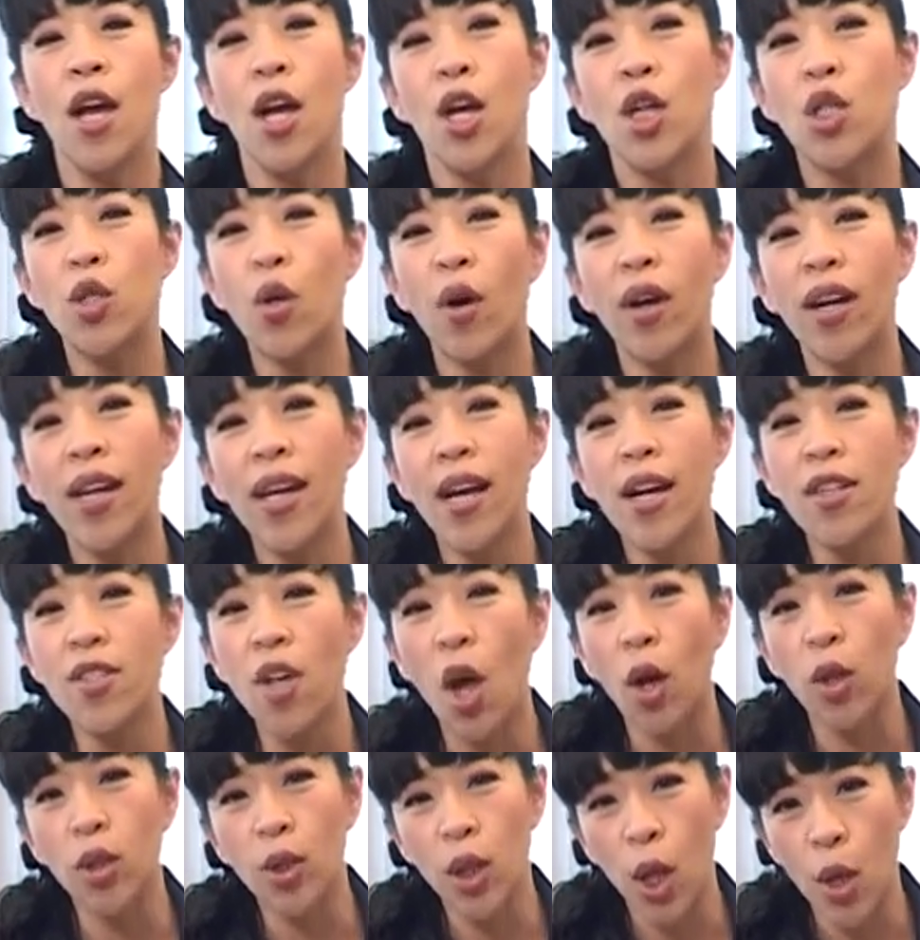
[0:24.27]
Joining us
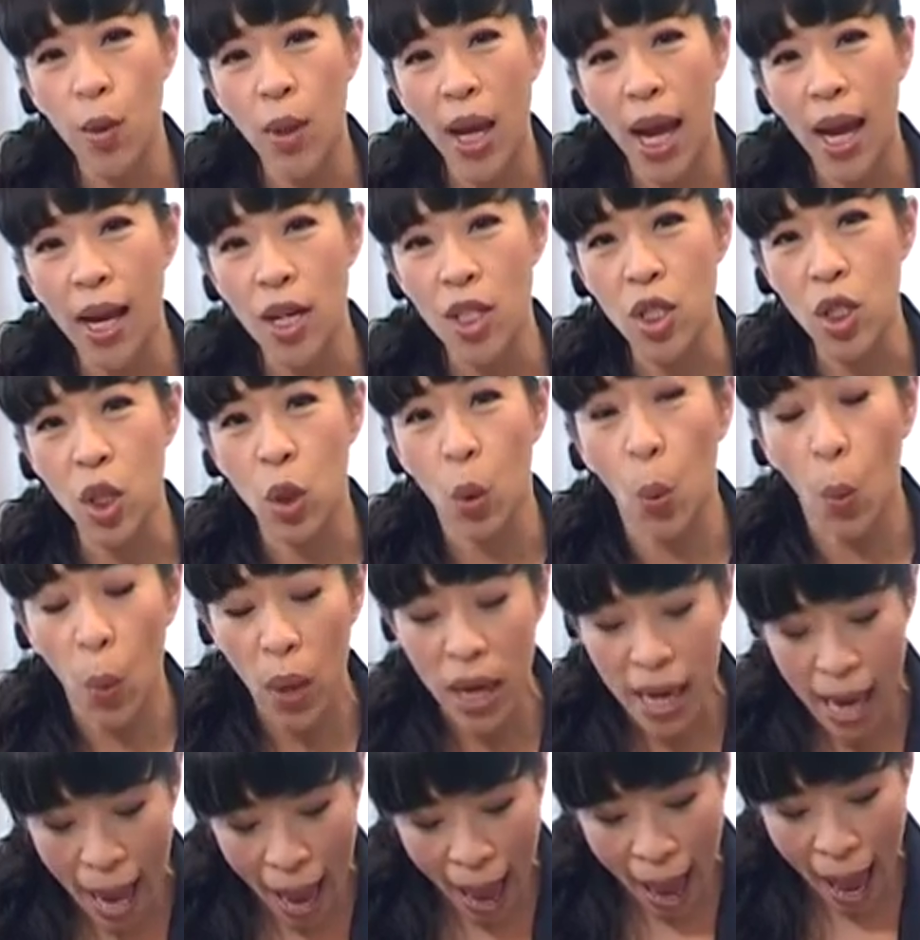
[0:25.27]
on location,
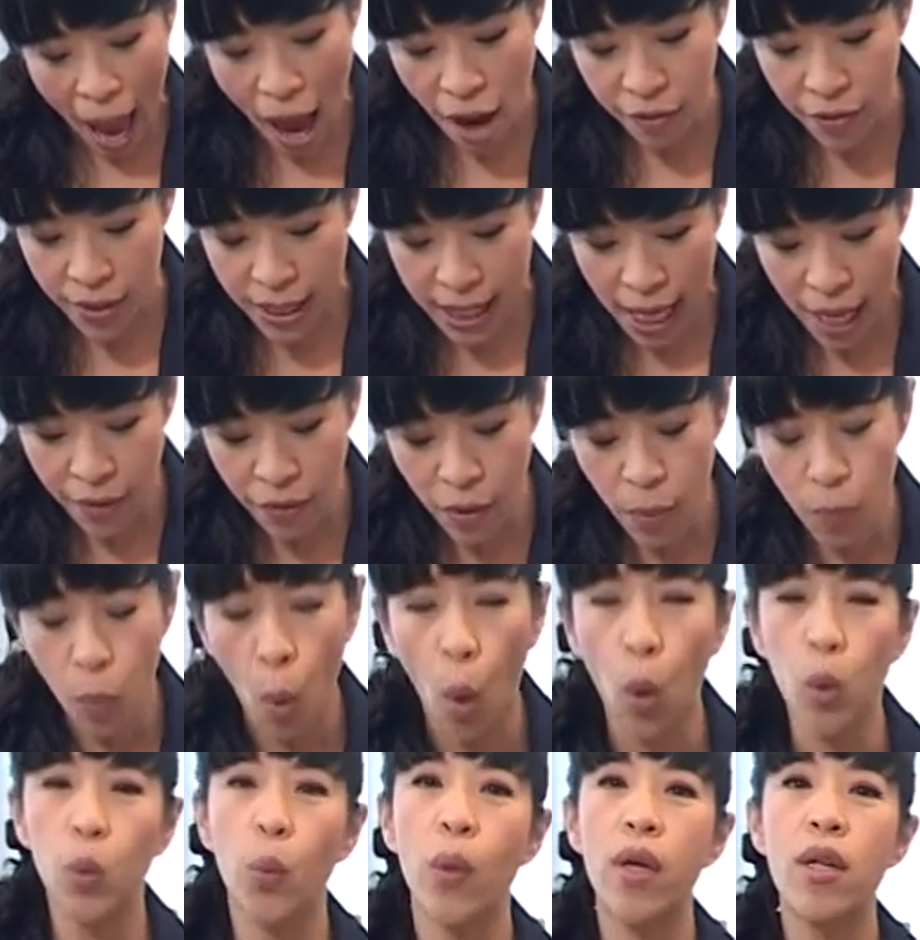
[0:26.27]
we have David
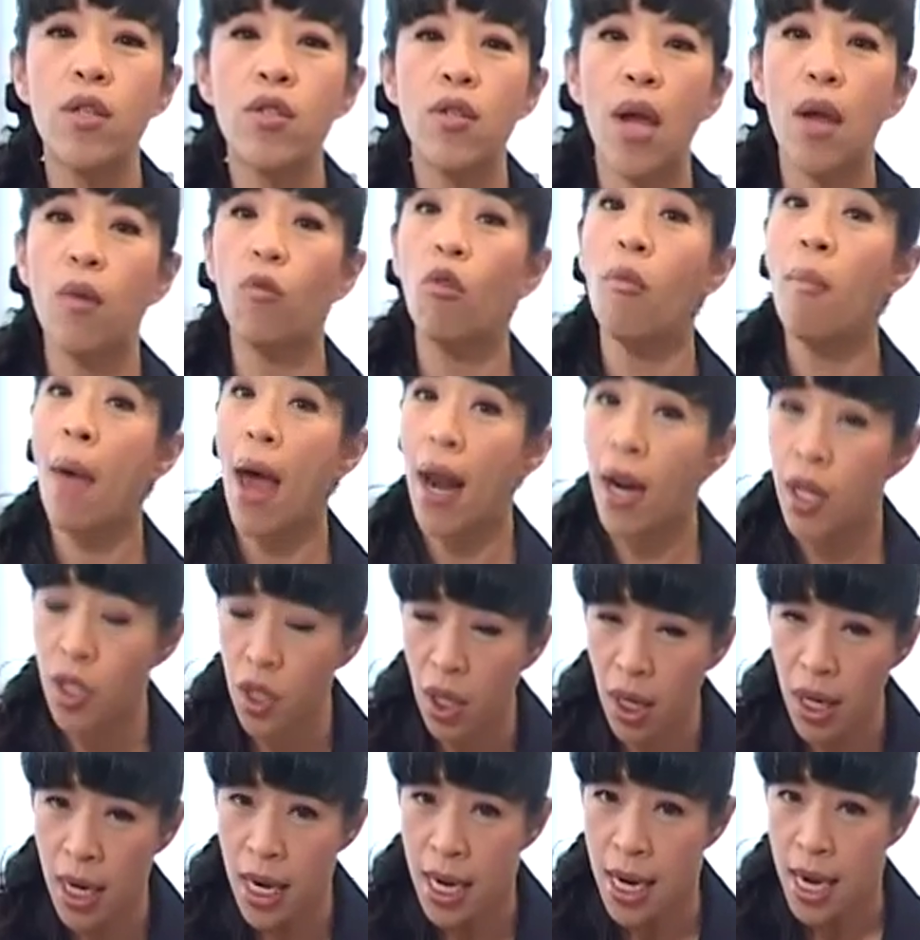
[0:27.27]
Baldwin, General
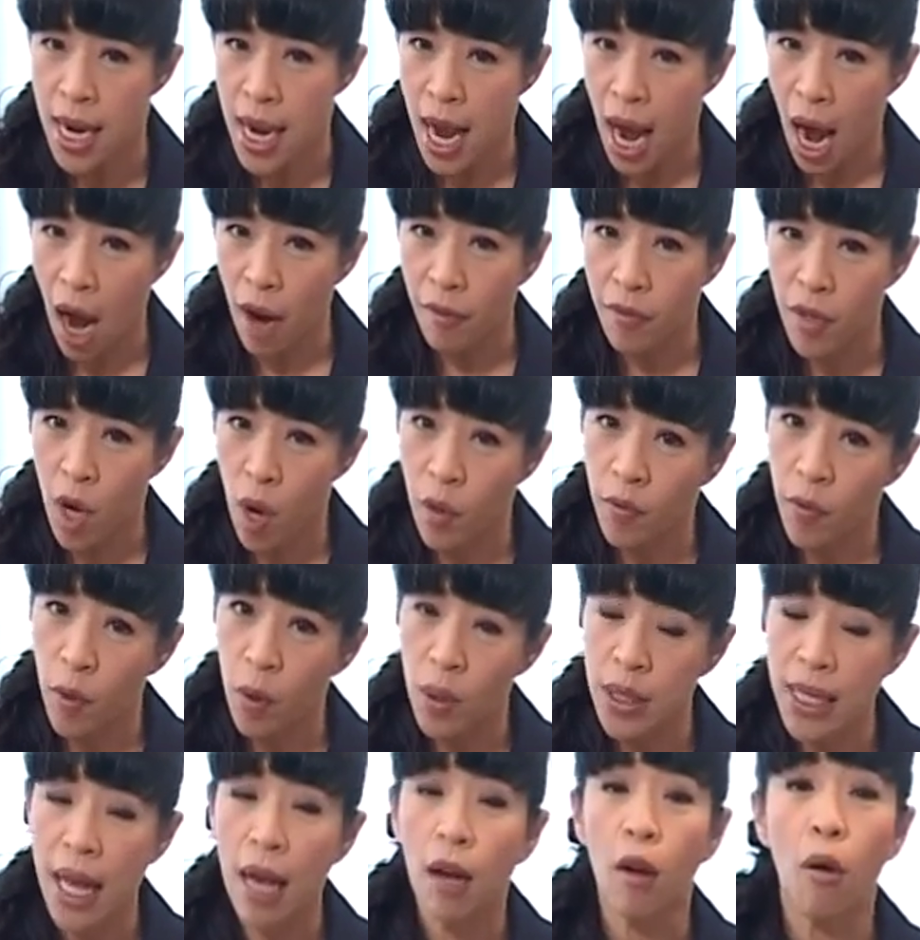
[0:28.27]
Manager of
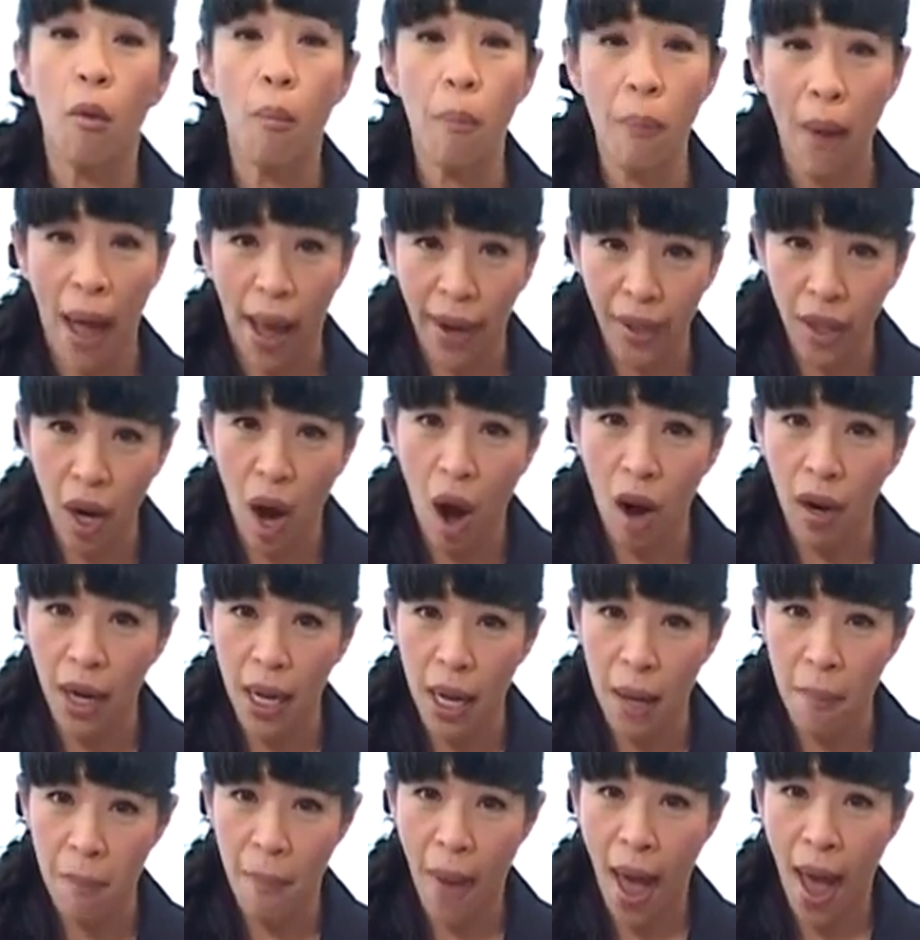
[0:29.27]
Novotel Bangkok
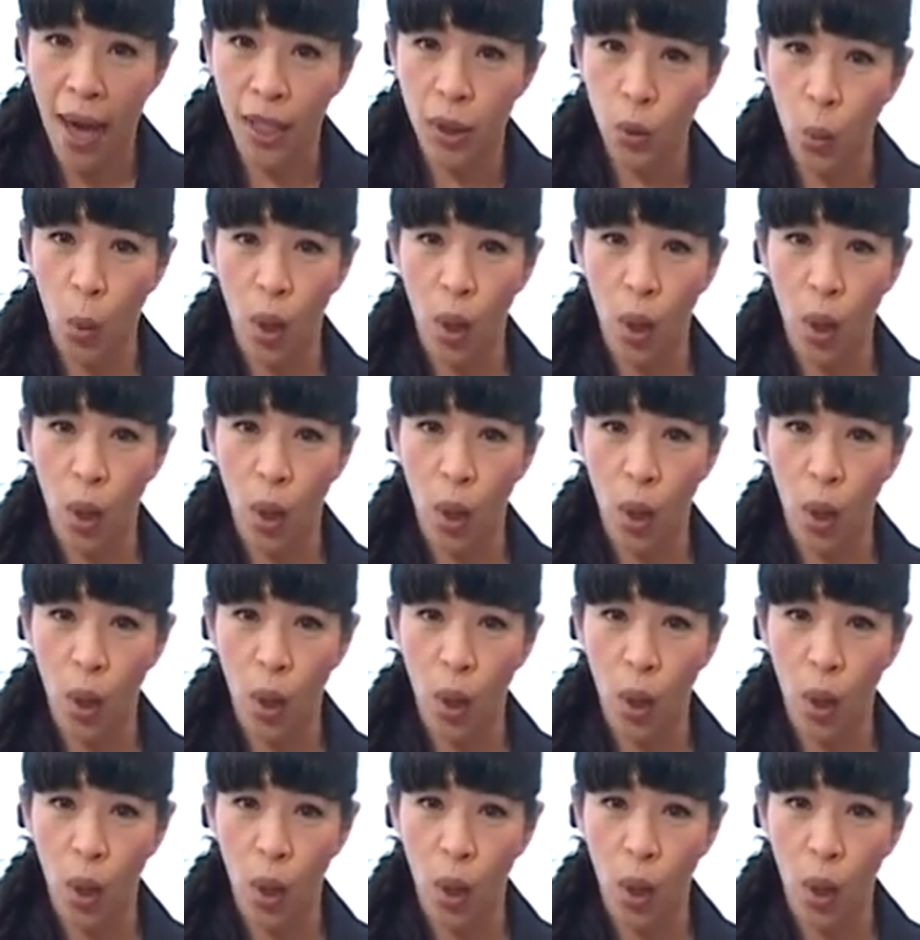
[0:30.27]
Impact